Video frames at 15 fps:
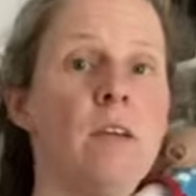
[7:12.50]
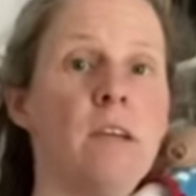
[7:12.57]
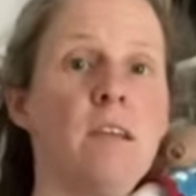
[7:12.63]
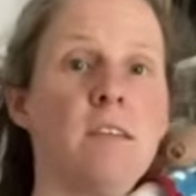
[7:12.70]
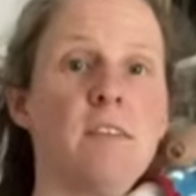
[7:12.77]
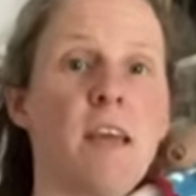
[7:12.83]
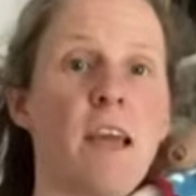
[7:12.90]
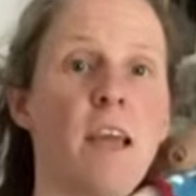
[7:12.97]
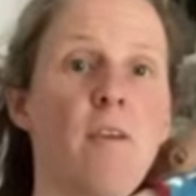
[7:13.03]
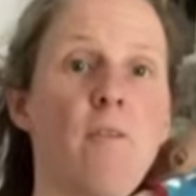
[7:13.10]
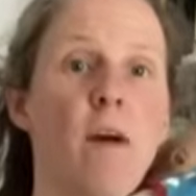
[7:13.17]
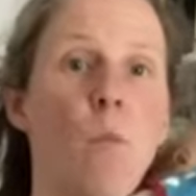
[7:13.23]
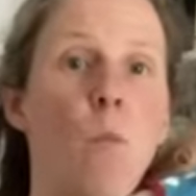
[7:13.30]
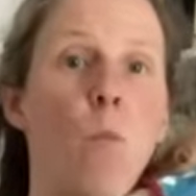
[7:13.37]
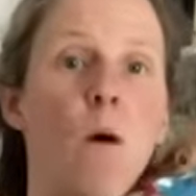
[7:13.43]
take it
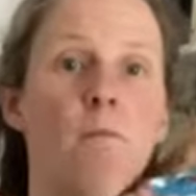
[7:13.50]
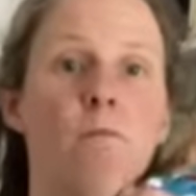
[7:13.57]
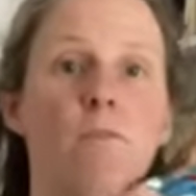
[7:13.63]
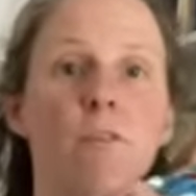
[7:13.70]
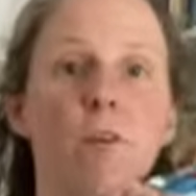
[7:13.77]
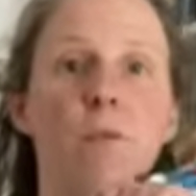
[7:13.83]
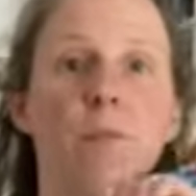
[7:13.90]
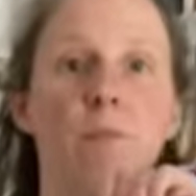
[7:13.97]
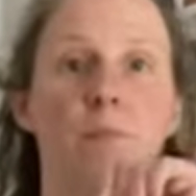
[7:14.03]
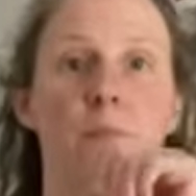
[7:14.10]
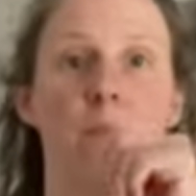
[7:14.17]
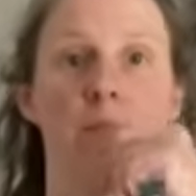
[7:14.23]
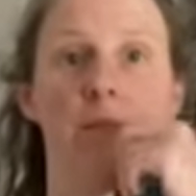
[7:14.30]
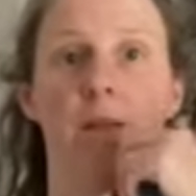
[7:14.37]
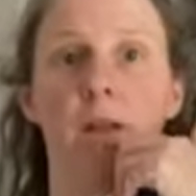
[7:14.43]
round 1 foot,
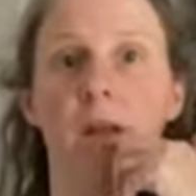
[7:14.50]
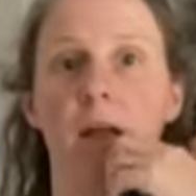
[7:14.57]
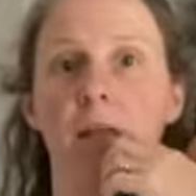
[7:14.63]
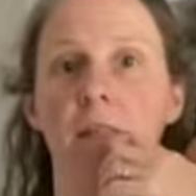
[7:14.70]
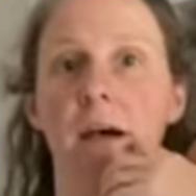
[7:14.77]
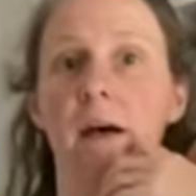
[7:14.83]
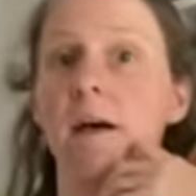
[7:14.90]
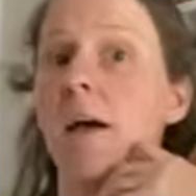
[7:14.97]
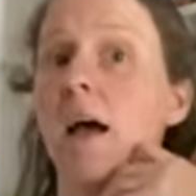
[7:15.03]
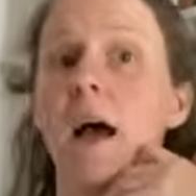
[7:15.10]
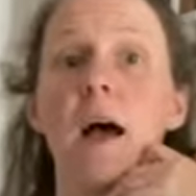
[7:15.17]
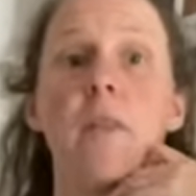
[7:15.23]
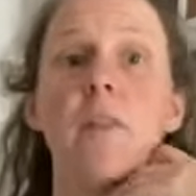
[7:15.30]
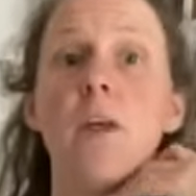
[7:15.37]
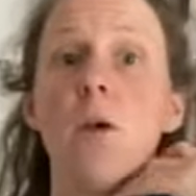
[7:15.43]
like that.
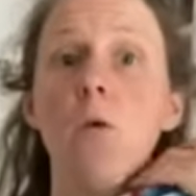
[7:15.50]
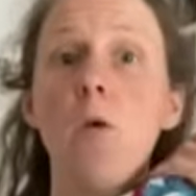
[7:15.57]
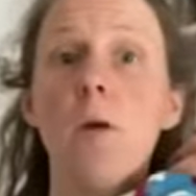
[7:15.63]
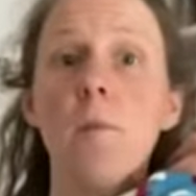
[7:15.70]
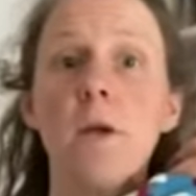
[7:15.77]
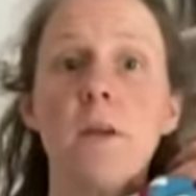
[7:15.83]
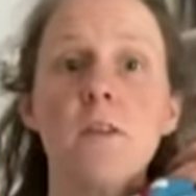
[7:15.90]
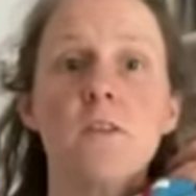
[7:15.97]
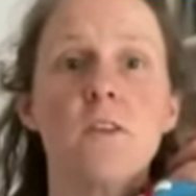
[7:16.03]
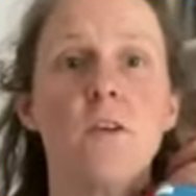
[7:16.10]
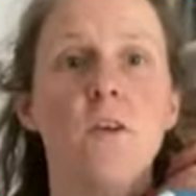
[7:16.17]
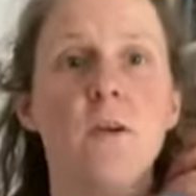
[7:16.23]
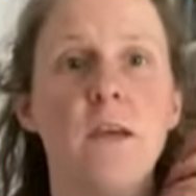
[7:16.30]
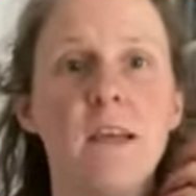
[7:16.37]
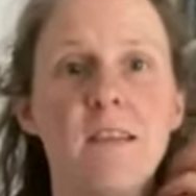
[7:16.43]
And then all I'm going to
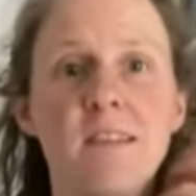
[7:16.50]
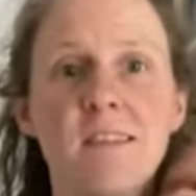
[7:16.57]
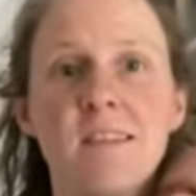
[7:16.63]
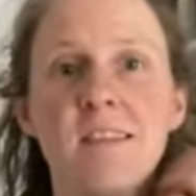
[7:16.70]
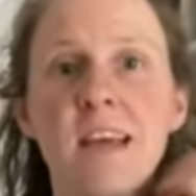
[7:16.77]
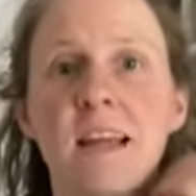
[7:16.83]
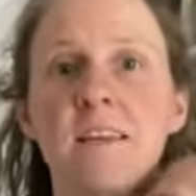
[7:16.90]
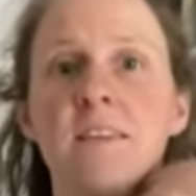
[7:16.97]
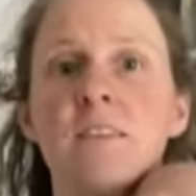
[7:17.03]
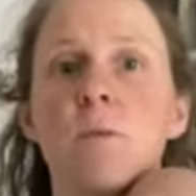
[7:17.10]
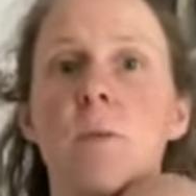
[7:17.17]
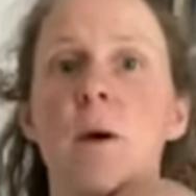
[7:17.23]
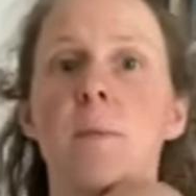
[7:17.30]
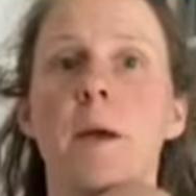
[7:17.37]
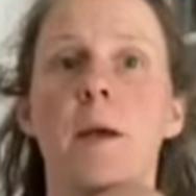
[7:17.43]
do is centre
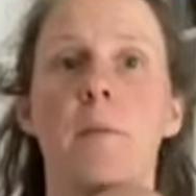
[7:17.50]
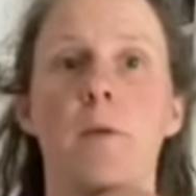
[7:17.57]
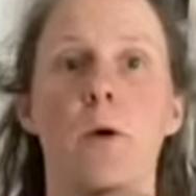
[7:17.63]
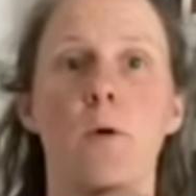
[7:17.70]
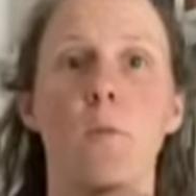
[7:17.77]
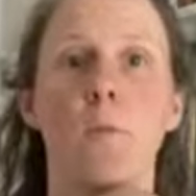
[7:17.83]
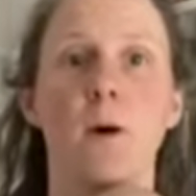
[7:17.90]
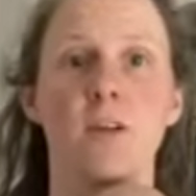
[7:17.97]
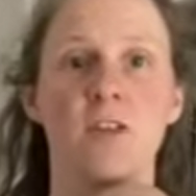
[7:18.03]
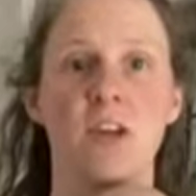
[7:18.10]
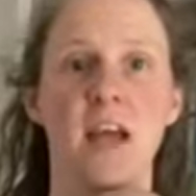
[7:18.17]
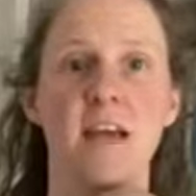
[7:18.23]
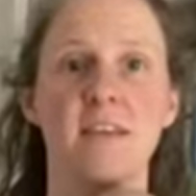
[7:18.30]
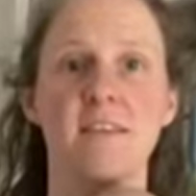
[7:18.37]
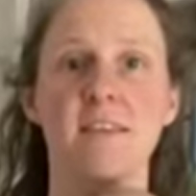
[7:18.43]
my baby on my
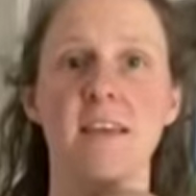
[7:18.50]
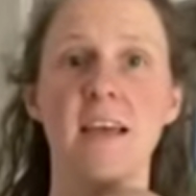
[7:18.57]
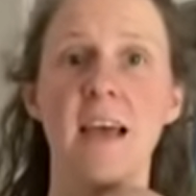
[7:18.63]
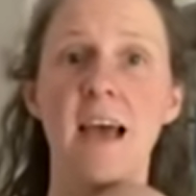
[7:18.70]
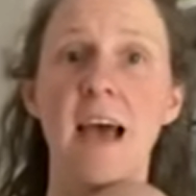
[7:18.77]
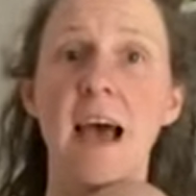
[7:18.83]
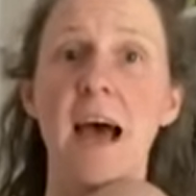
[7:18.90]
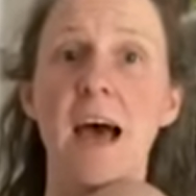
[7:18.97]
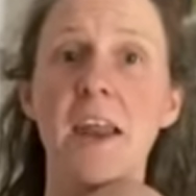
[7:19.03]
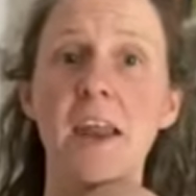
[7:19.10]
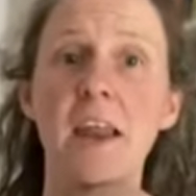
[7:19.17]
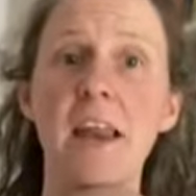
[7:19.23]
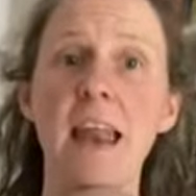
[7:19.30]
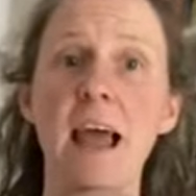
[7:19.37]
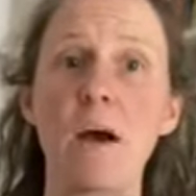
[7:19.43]
chest and
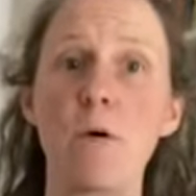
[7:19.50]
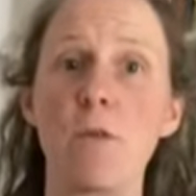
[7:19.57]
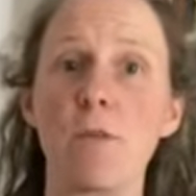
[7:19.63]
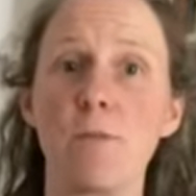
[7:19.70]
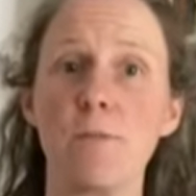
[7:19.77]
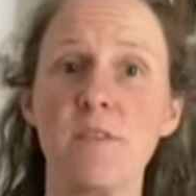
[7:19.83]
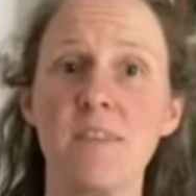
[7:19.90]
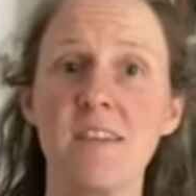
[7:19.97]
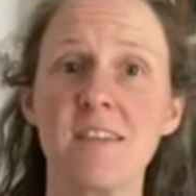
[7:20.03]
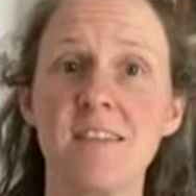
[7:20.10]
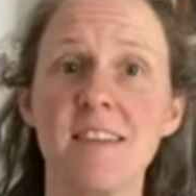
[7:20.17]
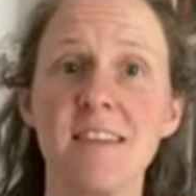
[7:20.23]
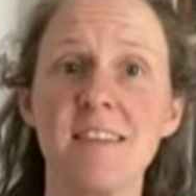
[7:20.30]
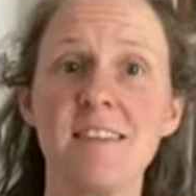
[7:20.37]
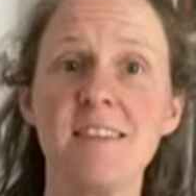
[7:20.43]
allow them to
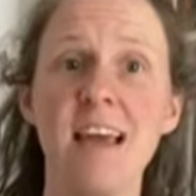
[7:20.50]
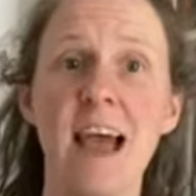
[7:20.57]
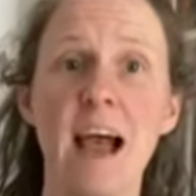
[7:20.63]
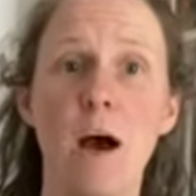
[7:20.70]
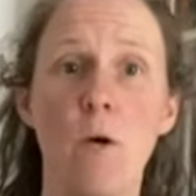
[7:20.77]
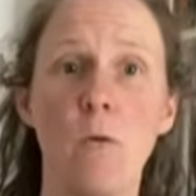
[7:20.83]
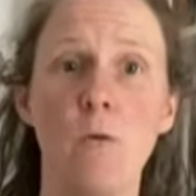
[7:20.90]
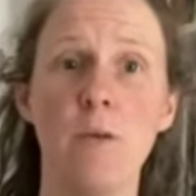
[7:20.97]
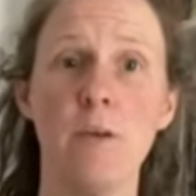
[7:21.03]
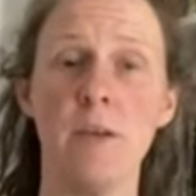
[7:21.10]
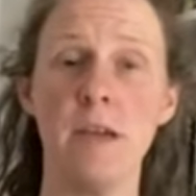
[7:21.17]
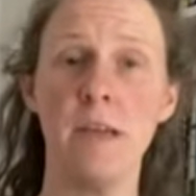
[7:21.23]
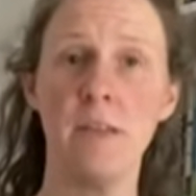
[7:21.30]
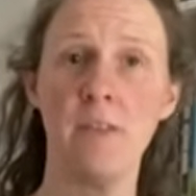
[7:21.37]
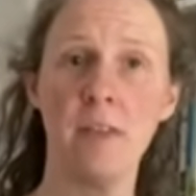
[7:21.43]
sit down
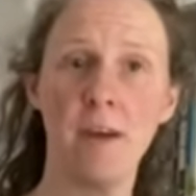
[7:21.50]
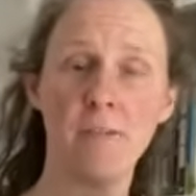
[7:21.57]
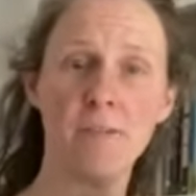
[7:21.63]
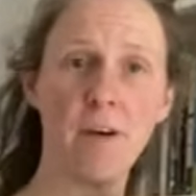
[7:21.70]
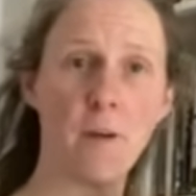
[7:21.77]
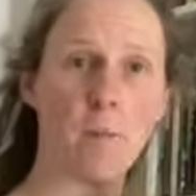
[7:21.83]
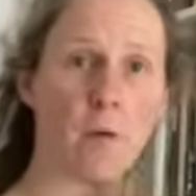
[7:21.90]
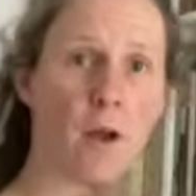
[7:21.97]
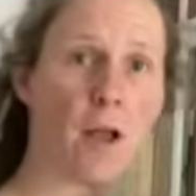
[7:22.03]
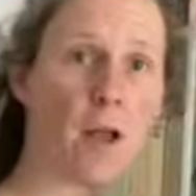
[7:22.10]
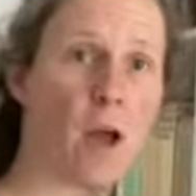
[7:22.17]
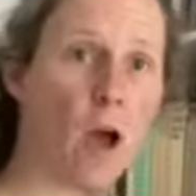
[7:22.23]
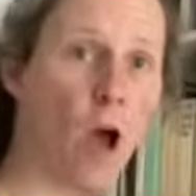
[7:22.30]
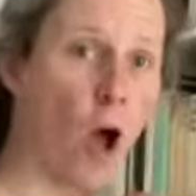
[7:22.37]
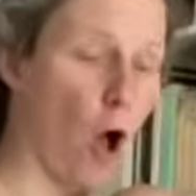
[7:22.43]
in that fabric.
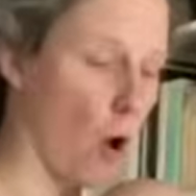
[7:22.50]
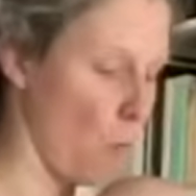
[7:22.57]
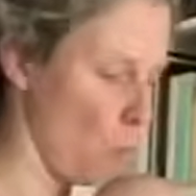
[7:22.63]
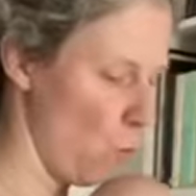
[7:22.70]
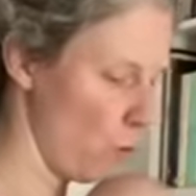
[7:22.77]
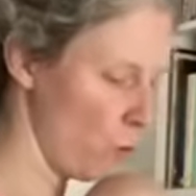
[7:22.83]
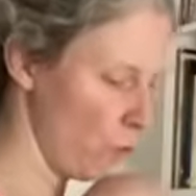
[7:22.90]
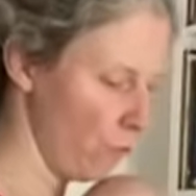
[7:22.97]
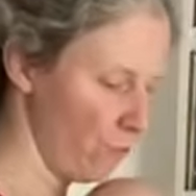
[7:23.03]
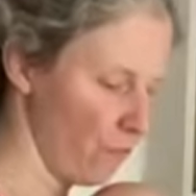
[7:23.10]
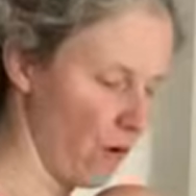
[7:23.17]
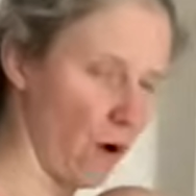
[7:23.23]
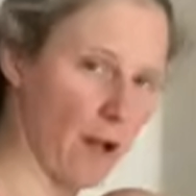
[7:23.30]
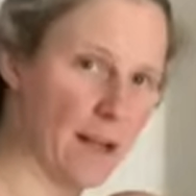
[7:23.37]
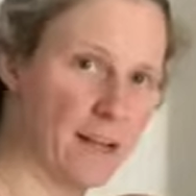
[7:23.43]
And what you'll
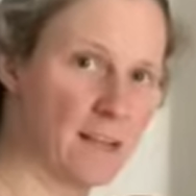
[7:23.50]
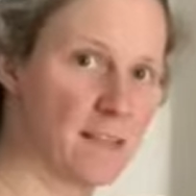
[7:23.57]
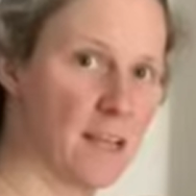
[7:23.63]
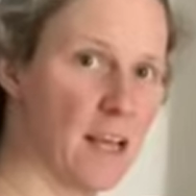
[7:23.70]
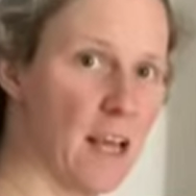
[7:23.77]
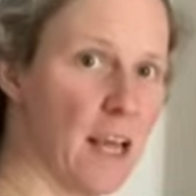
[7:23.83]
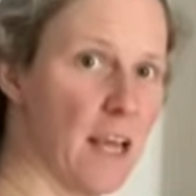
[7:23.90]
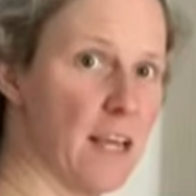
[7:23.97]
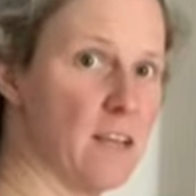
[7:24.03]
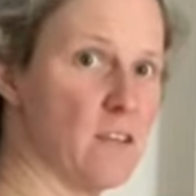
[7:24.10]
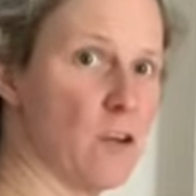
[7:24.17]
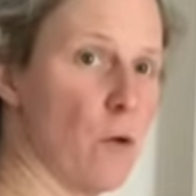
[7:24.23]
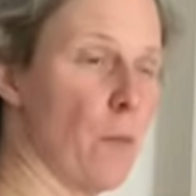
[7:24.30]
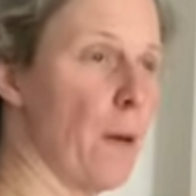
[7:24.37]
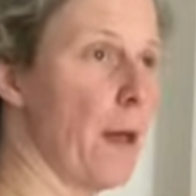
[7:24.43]
find is
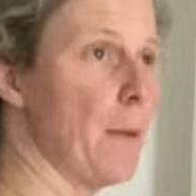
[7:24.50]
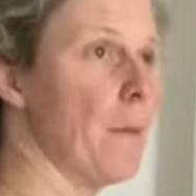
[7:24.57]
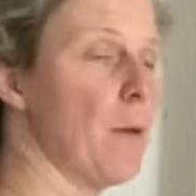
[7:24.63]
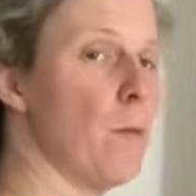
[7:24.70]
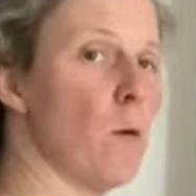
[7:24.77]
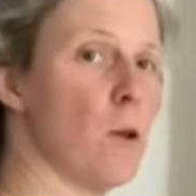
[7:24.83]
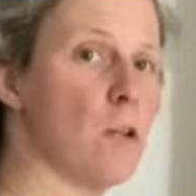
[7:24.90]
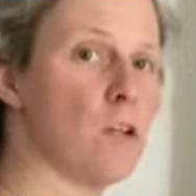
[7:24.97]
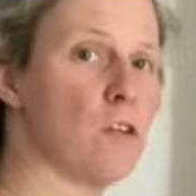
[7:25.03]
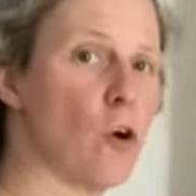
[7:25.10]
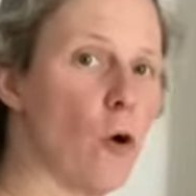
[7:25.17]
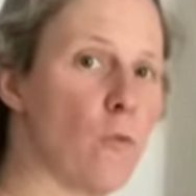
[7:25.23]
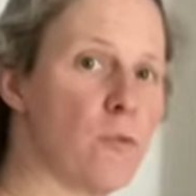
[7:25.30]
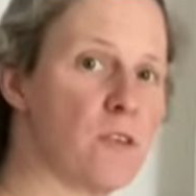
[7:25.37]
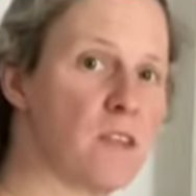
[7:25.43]
your baby will
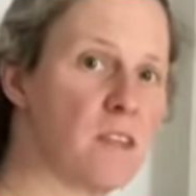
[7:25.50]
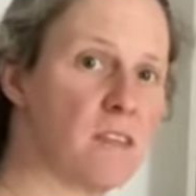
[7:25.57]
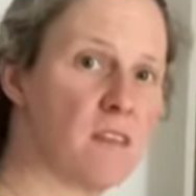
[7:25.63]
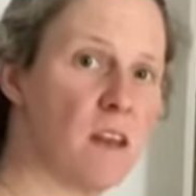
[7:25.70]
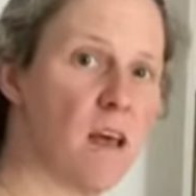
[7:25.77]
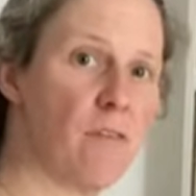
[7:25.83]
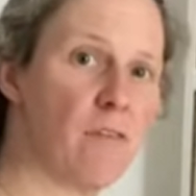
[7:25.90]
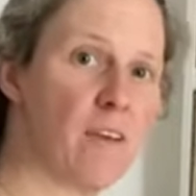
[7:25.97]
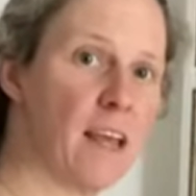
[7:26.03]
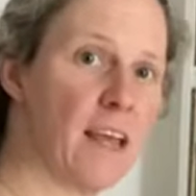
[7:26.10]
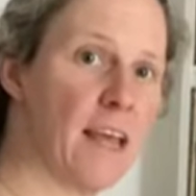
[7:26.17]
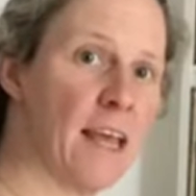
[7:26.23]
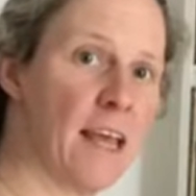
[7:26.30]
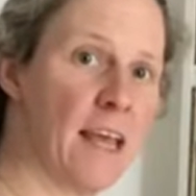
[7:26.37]
adopt this lovely